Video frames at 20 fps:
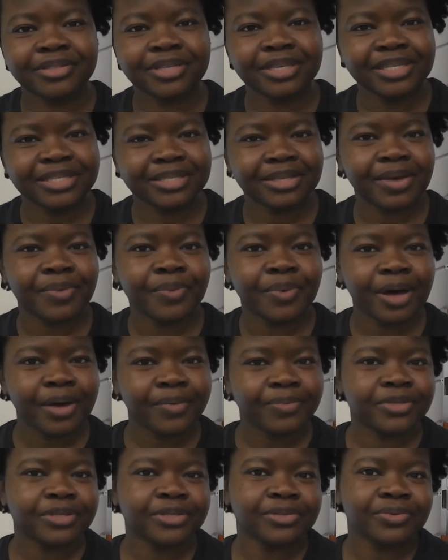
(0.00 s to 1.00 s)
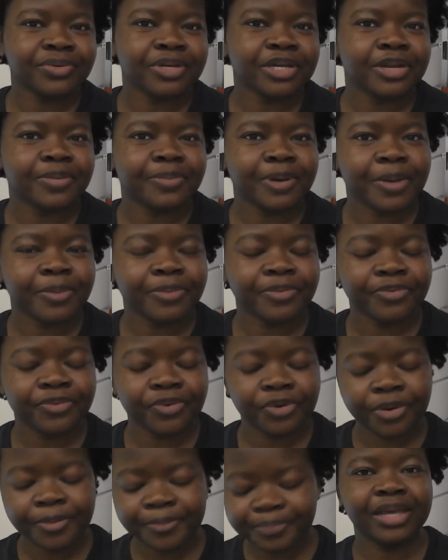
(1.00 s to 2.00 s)
It's like what I was talking about
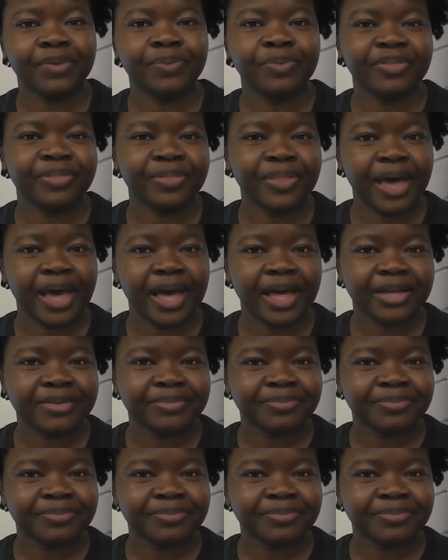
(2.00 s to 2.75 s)
before, like with that